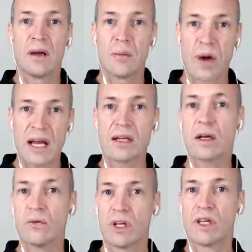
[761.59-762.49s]
Paint a
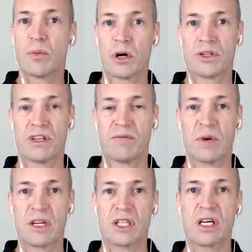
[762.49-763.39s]
really positive
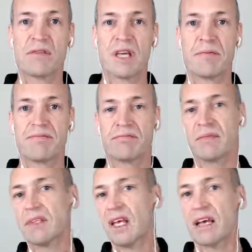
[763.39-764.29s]
picture that
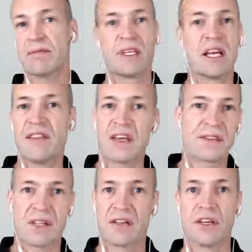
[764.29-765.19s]
the knee
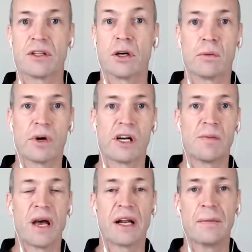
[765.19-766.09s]
thing's nothing, don't worry
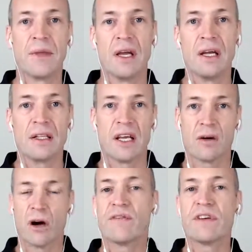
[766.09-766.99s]
about it. Now,
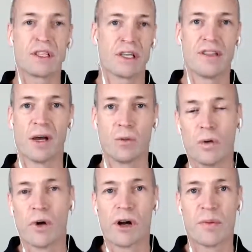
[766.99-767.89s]
obviously they will
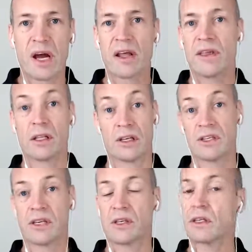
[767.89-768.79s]
worry about it, they'll
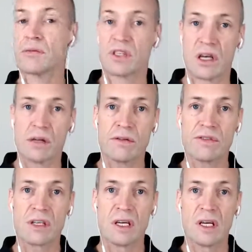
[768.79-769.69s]
assess it
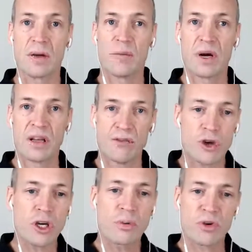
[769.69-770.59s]
themselves, but if
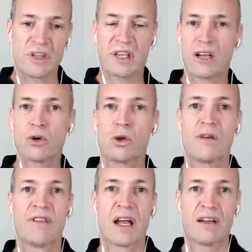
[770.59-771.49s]
you can present all
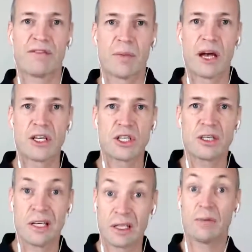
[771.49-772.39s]
of that information
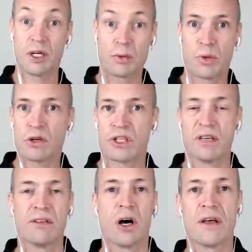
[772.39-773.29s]
in the most
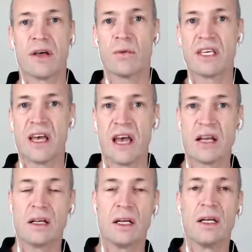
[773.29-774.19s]
positive light that we
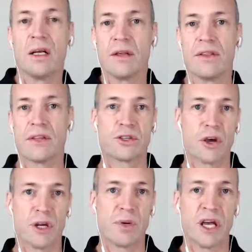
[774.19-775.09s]
can, that's going
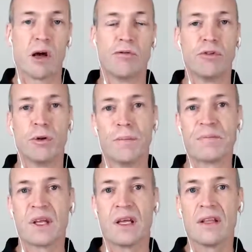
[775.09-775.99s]
to be helpful.
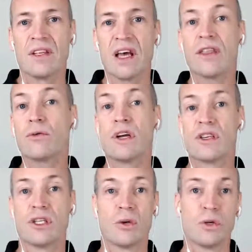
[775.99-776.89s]
The other
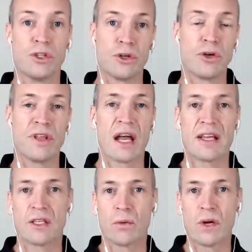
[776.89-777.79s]
reason you would do that
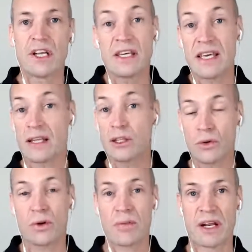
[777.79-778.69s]
is that when you get to
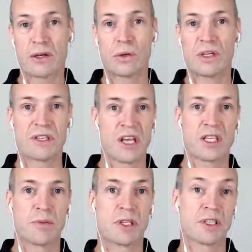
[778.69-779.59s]
a medical
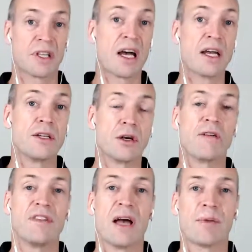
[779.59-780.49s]
assessment stage
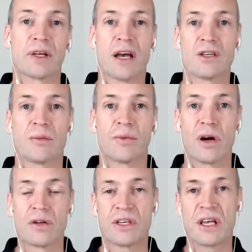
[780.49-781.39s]
of the application
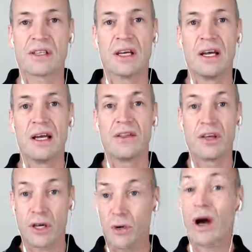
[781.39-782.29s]
process, they're
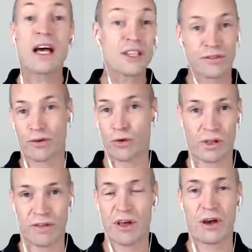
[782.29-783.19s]
going to ask for all
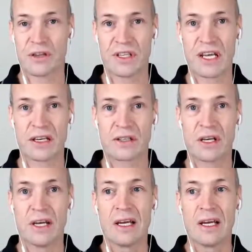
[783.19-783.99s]
of those things.